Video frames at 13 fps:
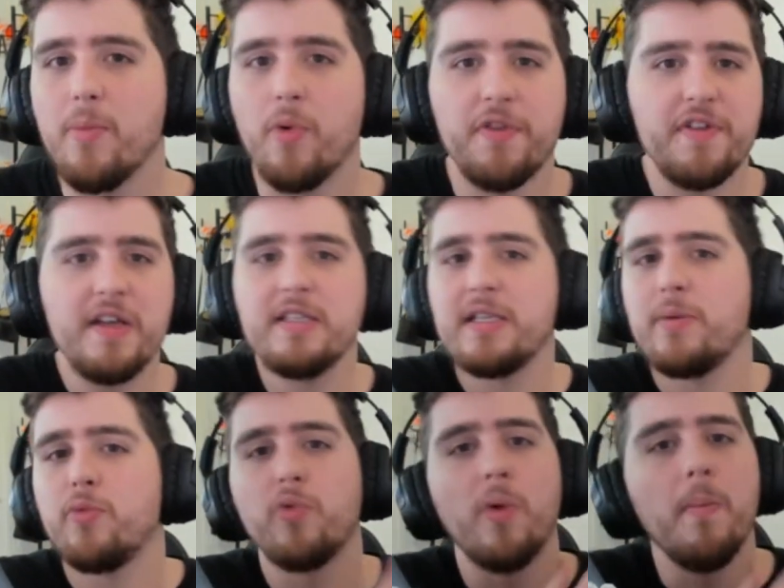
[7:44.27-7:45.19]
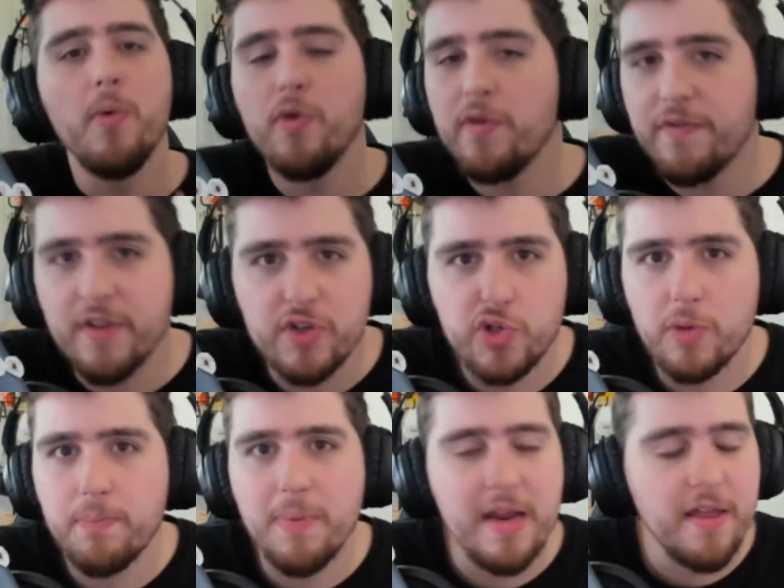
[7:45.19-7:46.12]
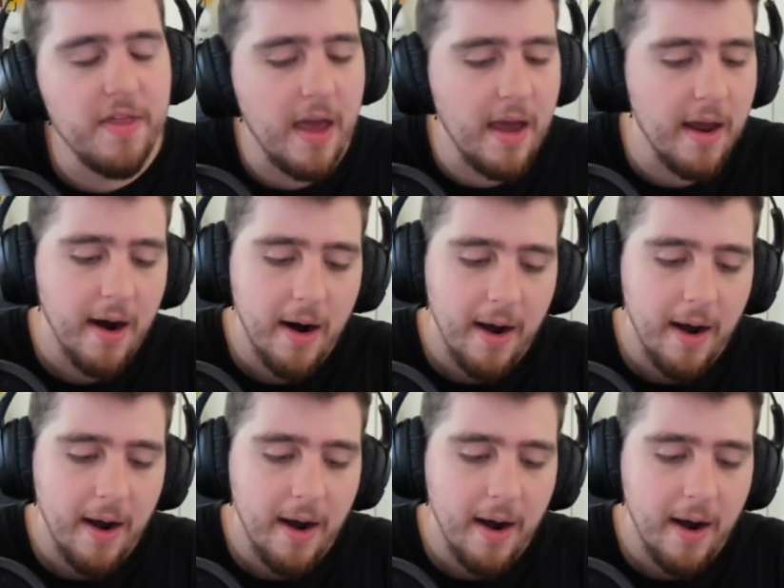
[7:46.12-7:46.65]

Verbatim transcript: or things that were removed that should be there.